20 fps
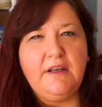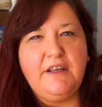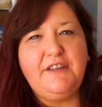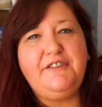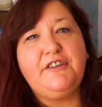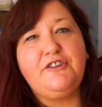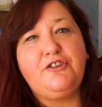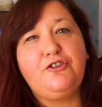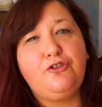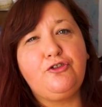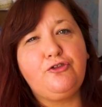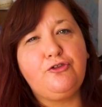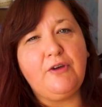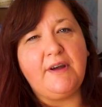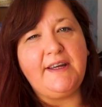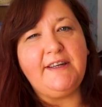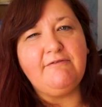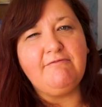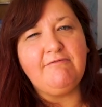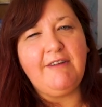It's a
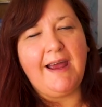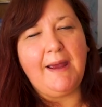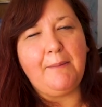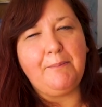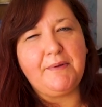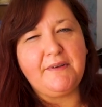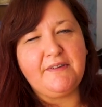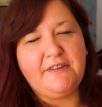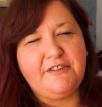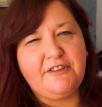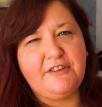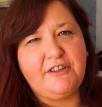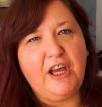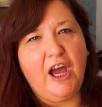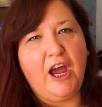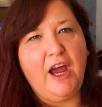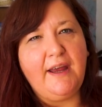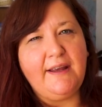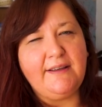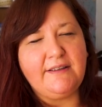straight wrap
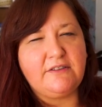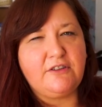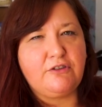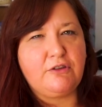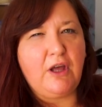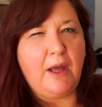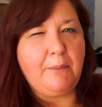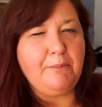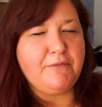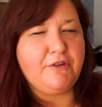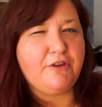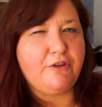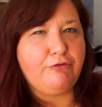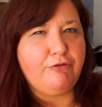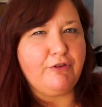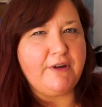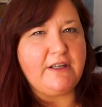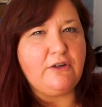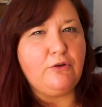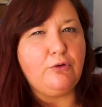skirt. It comes
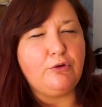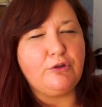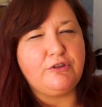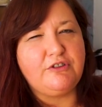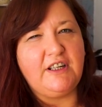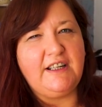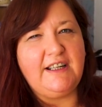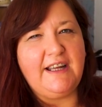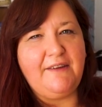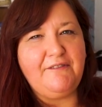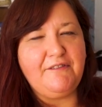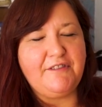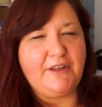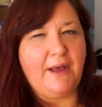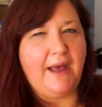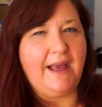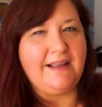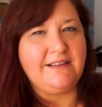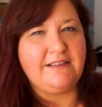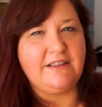three quarter length. So
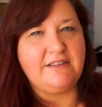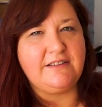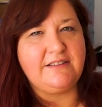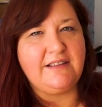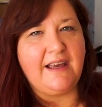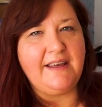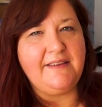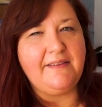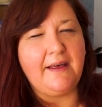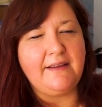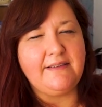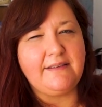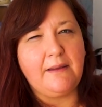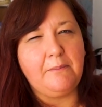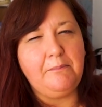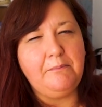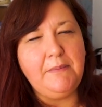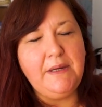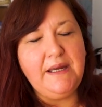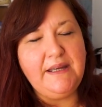as I say, that's a
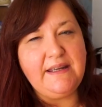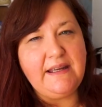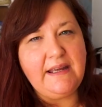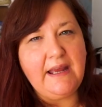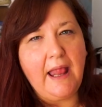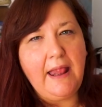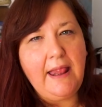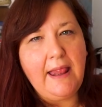midi